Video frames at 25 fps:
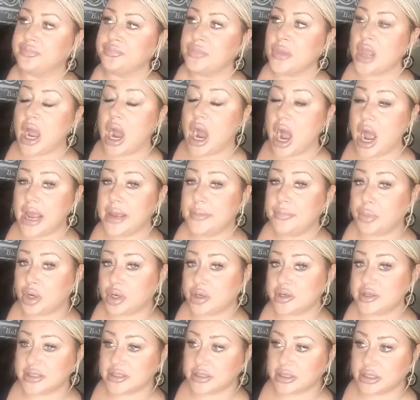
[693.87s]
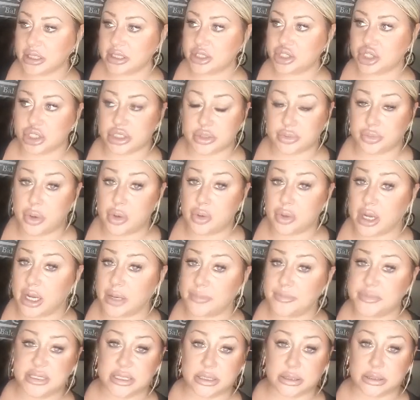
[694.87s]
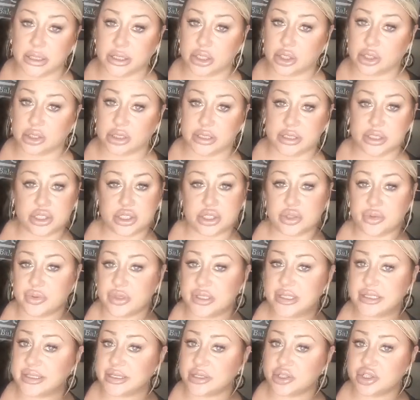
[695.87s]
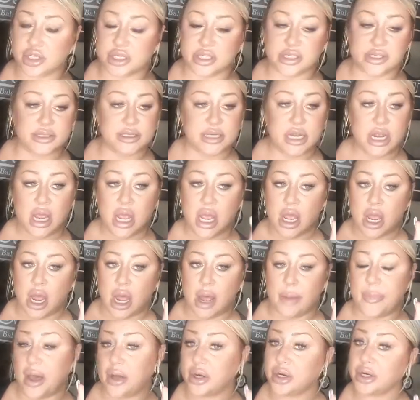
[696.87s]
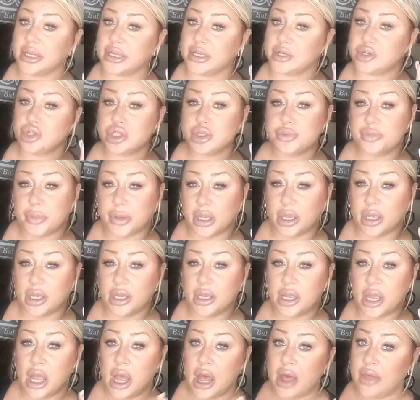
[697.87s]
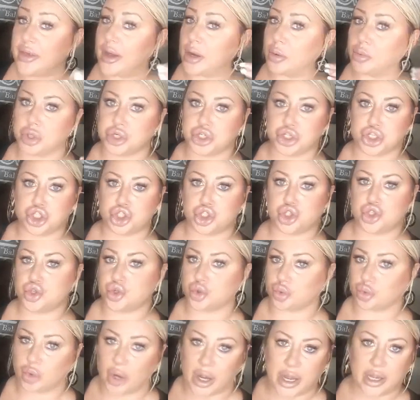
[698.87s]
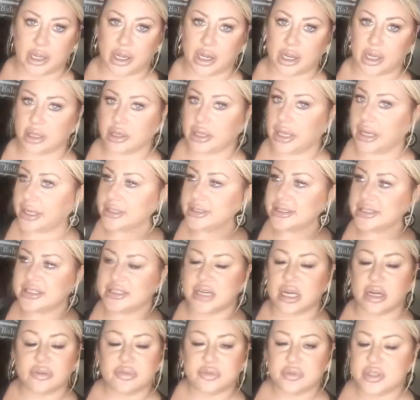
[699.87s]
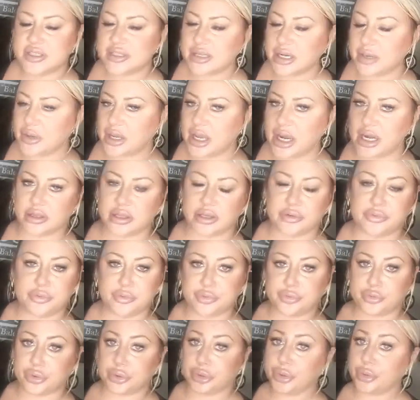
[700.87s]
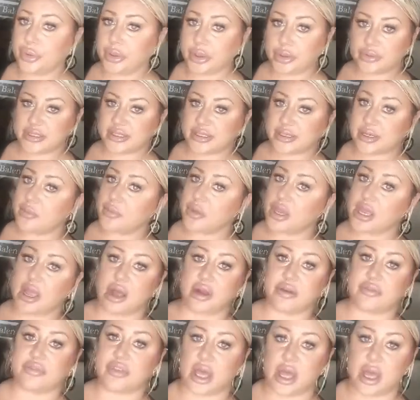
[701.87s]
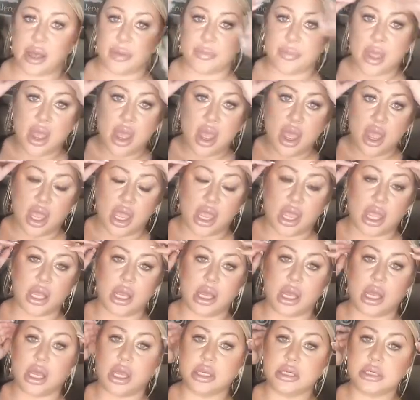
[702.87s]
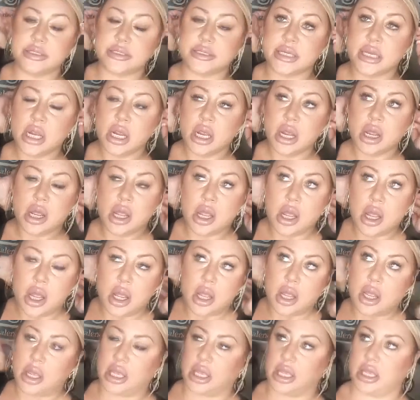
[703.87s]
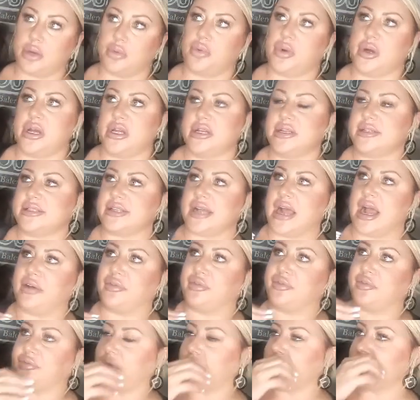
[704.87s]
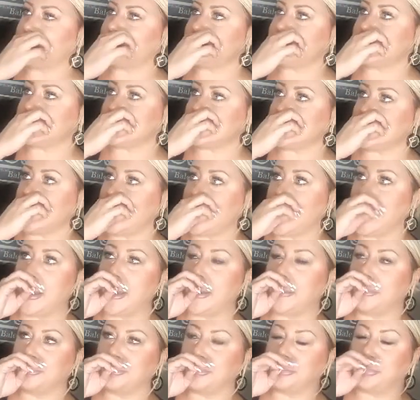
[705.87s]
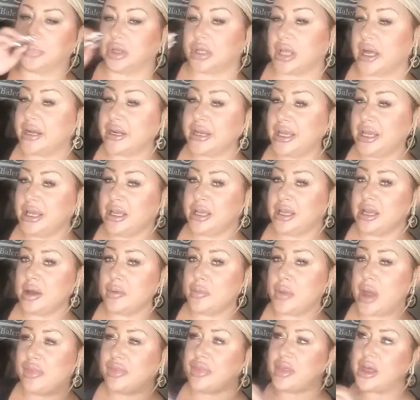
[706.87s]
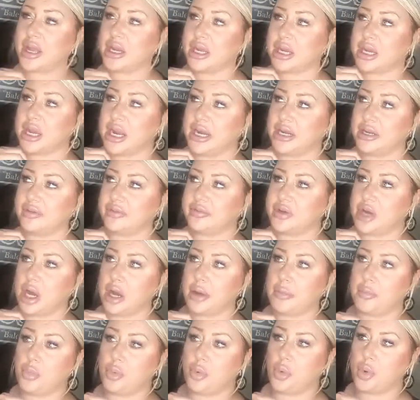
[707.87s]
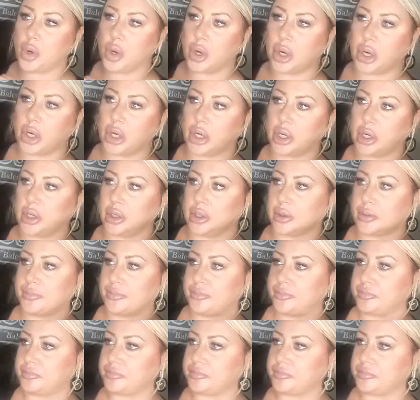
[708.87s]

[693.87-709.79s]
I personally just woke up to literally 2 incisions about an inch big that were just draining. Like stuff was coming out of them, fluid was coming out of them, and it was at first bloody, and then it kind of got more